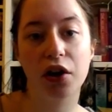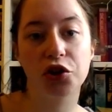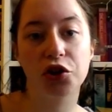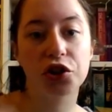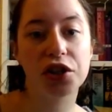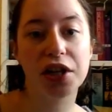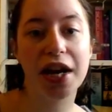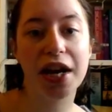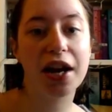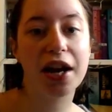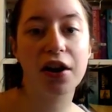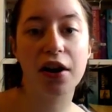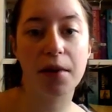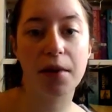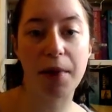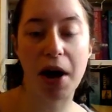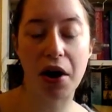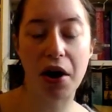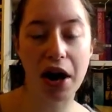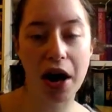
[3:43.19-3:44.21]
just hear
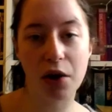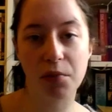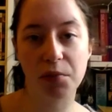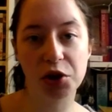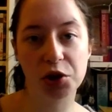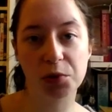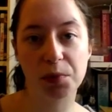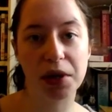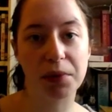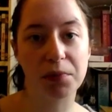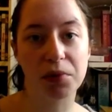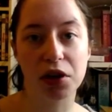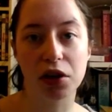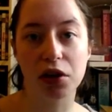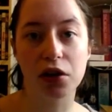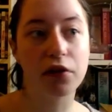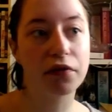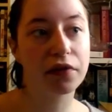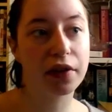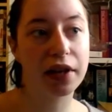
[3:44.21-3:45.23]
about how much people
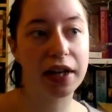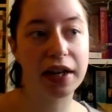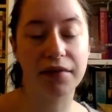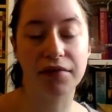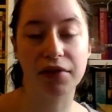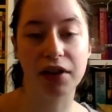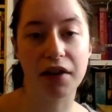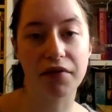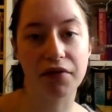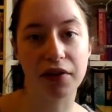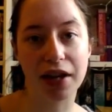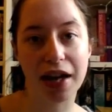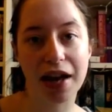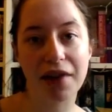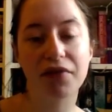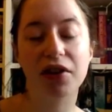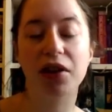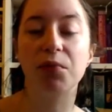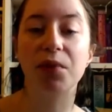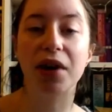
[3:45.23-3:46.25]
love Heathcliff and
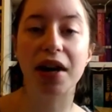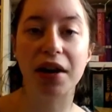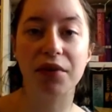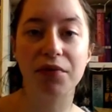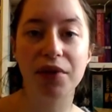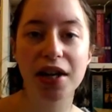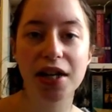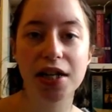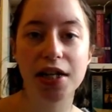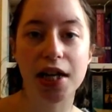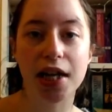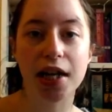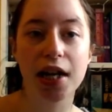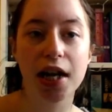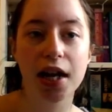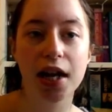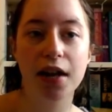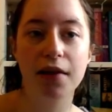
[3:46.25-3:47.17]
Cathy, and when they read it,